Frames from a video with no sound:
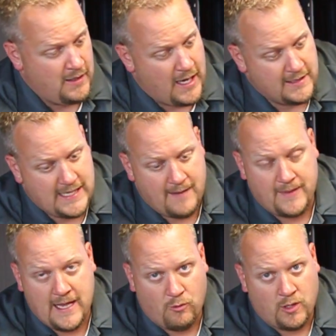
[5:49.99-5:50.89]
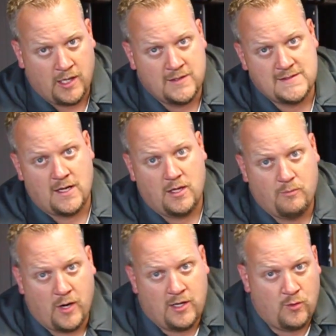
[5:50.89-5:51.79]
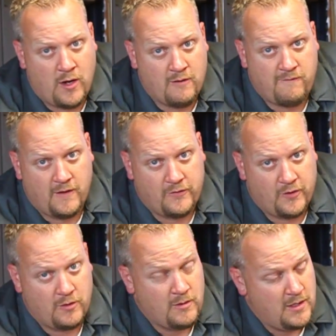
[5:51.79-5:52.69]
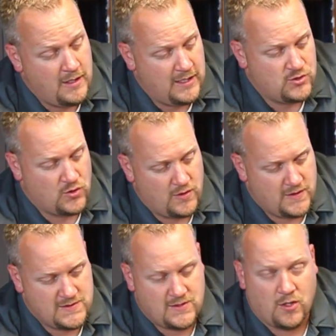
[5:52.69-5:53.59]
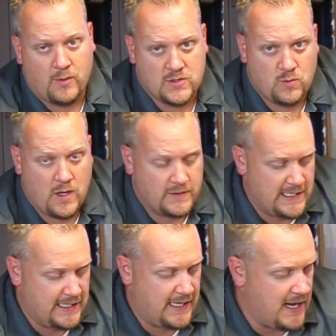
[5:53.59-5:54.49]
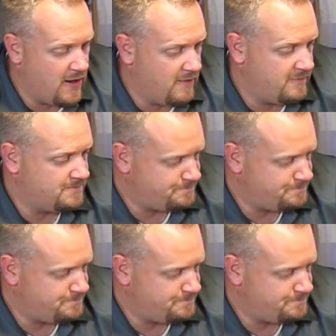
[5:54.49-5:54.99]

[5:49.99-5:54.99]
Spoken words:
On top of that, we're going to install a brand new air filter, ensure that this turbo is well taken care of.